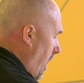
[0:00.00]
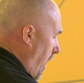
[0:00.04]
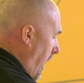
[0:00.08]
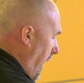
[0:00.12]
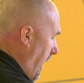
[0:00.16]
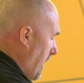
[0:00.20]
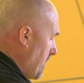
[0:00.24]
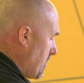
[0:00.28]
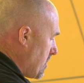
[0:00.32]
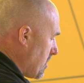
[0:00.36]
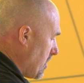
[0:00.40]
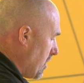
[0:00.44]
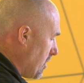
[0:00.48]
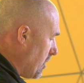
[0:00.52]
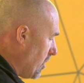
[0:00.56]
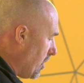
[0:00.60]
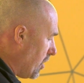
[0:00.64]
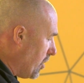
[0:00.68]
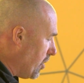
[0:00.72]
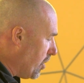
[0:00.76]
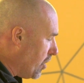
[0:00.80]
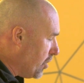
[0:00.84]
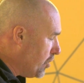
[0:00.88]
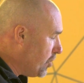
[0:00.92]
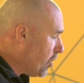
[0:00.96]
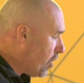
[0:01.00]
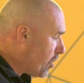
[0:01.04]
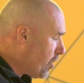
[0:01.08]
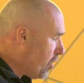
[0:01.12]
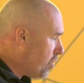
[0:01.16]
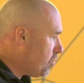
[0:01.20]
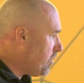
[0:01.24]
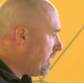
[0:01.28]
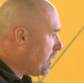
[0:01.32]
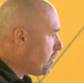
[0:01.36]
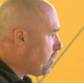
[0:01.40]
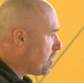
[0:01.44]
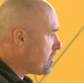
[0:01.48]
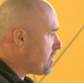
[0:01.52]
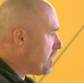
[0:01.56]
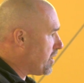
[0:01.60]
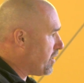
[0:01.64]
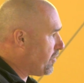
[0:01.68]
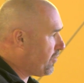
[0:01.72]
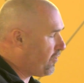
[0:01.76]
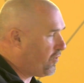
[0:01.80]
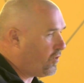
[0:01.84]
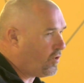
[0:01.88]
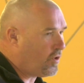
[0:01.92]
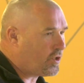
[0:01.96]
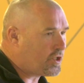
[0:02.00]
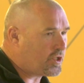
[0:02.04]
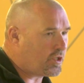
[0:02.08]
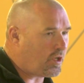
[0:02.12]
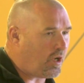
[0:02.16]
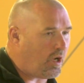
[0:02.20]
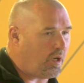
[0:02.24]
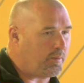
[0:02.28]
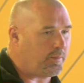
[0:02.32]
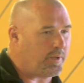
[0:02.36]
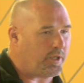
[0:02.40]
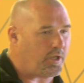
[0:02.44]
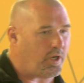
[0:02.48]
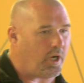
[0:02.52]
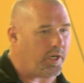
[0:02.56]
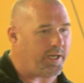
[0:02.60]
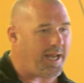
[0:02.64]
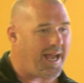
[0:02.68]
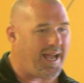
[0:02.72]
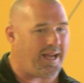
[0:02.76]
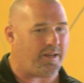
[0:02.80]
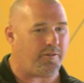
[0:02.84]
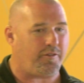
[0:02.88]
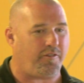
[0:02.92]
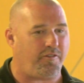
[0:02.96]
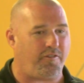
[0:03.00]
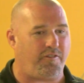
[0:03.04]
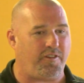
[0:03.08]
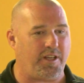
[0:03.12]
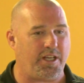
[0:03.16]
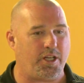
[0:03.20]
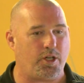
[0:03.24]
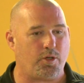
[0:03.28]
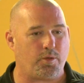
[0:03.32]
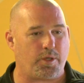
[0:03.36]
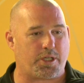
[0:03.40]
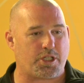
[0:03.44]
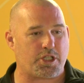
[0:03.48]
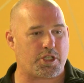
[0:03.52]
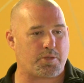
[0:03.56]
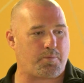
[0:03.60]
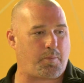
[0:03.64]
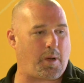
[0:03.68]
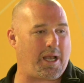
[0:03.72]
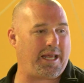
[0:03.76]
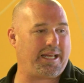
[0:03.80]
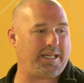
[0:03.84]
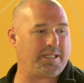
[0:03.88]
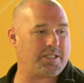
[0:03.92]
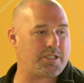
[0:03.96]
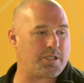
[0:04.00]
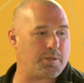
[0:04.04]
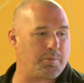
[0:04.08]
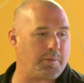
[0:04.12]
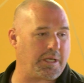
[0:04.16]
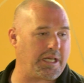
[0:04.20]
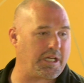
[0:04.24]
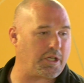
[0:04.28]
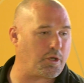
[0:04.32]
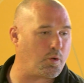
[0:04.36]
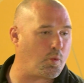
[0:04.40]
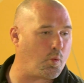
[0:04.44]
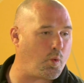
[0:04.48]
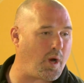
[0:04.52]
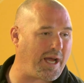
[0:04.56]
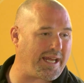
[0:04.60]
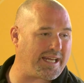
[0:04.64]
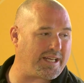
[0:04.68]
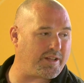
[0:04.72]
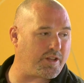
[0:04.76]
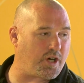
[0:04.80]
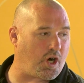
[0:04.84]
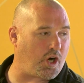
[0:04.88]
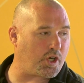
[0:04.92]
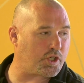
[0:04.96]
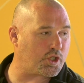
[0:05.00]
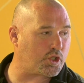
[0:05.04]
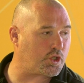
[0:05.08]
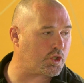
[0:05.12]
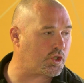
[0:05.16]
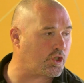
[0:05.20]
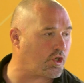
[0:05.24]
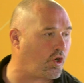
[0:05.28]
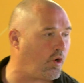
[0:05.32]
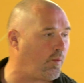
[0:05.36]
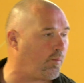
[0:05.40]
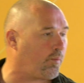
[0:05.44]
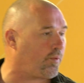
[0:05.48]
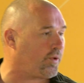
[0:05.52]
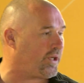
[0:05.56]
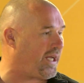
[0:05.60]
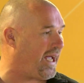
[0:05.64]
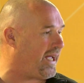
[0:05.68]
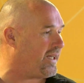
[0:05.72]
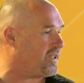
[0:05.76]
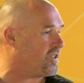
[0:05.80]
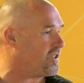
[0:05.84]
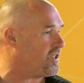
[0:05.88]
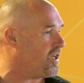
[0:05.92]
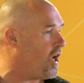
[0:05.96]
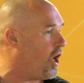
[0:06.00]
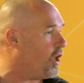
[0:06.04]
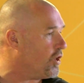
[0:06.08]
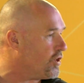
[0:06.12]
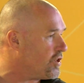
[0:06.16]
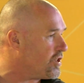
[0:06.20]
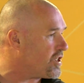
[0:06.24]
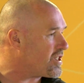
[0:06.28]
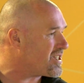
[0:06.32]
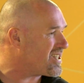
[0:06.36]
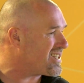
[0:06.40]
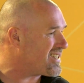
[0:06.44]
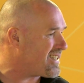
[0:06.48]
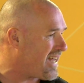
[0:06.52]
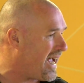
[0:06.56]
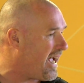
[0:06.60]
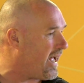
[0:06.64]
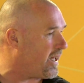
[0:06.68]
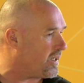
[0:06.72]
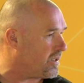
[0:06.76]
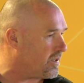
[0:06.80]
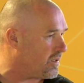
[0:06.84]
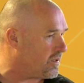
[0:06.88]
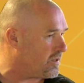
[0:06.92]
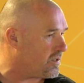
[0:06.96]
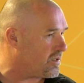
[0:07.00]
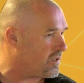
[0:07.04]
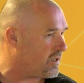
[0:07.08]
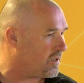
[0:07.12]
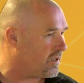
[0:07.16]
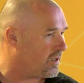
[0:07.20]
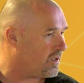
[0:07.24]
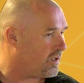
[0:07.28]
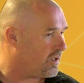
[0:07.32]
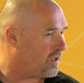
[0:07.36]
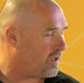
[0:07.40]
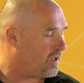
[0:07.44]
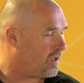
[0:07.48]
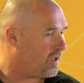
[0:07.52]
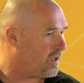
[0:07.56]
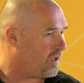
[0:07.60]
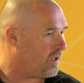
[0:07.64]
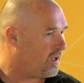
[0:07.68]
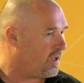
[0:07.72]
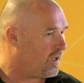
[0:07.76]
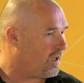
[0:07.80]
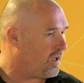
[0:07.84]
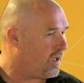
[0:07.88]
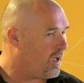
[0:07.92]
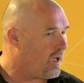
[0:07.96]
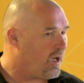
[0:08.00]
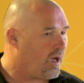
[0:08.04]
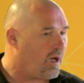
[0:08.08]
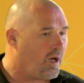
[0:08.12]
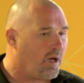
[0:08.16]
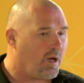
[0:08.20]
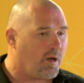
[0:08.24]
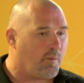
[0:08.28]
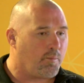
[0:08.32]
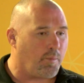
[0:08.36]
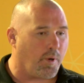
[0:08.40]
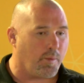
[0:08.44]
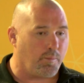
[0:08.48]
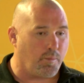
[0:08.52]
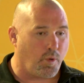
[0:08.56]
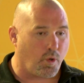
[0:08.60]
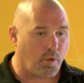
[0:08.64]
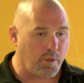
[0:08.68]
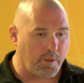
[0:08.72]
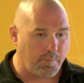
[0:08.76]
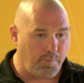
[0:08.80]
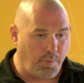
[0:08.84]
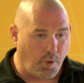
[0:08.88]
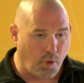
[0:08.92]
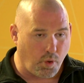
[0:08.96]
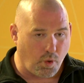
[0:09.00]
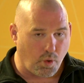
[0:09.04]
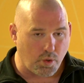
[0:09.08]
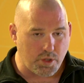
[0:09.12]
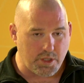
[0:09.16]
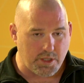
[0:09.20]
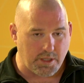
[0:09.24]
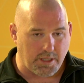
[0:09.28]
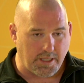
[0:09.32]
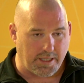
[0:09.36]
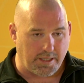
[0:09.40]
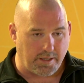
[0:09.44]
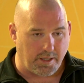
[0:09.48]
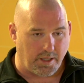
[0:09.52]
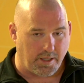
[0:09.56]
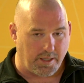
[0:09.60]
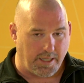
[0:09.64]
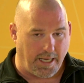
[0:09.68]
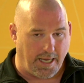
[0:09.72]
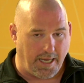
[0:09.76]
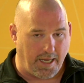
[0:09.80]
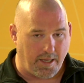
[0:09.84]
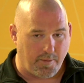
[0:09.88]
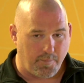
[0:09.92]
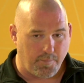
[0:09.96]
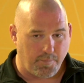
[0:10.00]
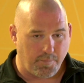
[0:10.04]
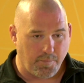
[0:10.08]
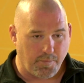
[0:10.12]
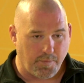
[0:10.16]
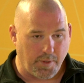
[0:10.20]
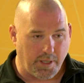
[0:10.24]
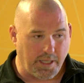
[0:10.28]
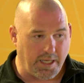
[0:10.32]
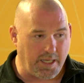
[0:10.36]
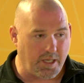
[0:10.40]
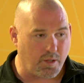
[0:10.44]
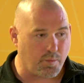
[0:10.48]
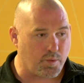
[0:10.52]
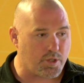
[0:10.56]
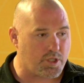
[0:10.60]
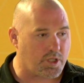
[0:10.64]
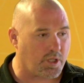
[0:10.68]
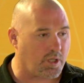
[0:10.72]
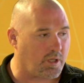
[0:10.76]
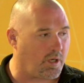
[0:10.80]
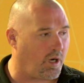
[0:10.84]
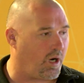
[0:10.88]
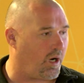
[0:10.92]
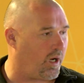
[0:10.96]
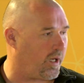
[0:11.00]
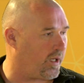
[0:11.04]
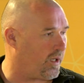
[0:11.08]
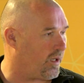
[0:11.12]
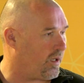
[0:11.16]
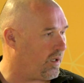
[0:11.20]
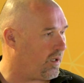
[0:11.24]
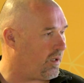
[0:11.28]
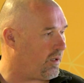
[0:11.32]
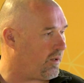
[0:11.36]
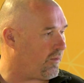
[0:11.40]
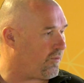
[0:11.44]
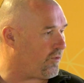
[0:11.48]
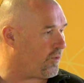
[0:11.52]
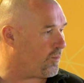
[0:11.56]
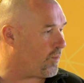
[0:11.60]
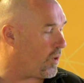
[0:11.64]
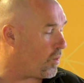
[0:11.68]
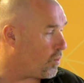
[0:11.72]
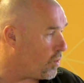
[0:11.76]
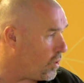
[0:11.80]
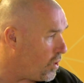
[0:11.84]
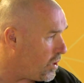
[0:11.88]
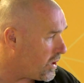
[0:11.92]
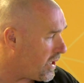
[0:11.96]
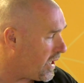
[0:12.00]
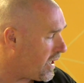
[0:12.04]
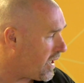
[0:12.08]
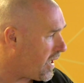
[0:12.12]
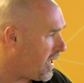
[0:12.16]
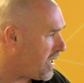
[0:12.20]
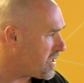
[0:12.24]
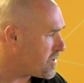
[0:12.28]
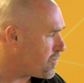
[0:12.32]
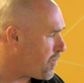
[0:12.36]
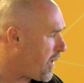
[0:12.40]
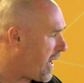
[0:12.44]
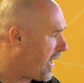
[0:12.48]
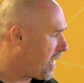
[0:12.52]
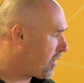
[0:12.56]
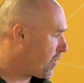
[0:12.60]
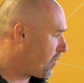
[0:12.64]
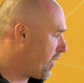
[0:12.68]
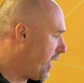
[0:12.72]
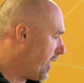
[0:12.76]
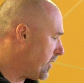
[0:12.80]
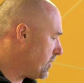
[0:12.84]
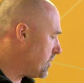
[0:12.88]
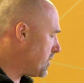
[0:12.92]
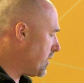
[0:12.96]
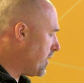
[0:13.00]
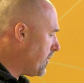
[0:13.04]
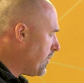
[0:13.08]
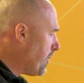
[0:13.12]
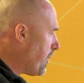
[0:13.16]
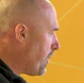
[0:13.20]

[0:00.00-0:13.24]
And not only was it the first time that I'd had fear explained to me in a way that I could comprehend and understand, but more importantly than that, here was a guy from a working class background